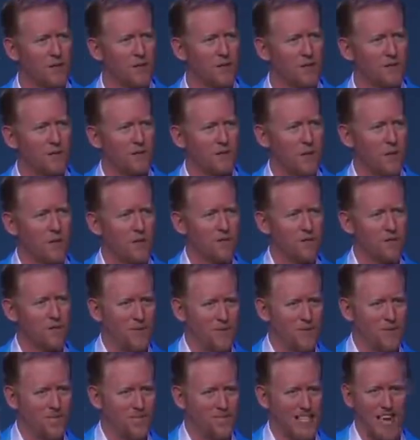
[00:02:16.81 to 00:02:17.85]

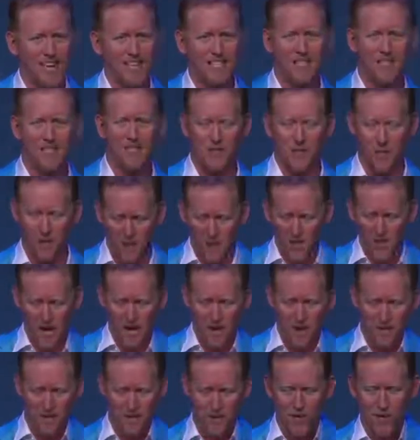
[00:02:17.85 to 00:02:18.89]
The test is go
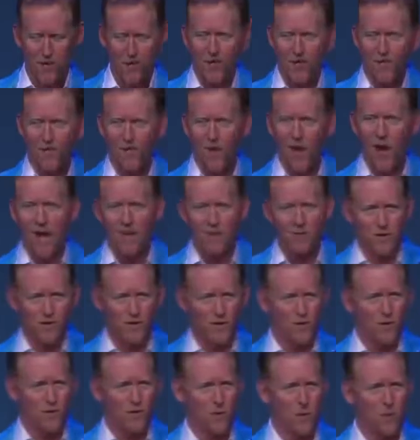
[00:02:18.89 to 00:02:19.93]
tie a series of knots
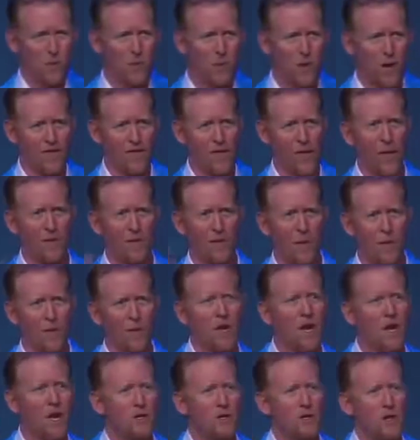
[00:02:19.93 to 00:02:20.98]
with this rope around that rope.
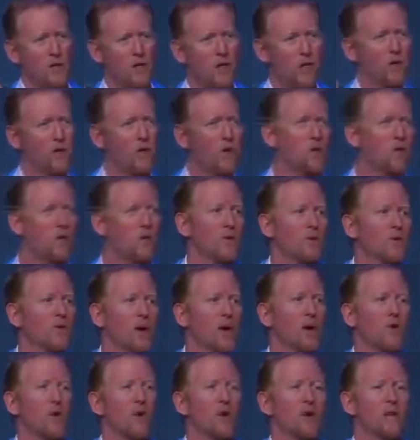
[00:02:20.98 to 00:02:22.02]
So the instructor will
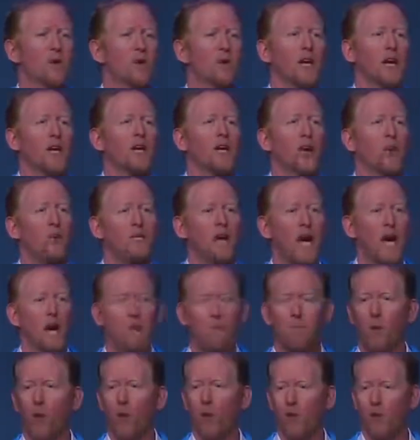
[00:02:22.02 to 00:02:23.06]
say, go tie
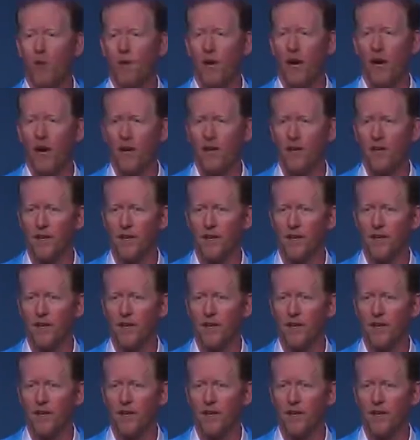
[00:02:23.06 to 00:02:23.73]
a bowline knot.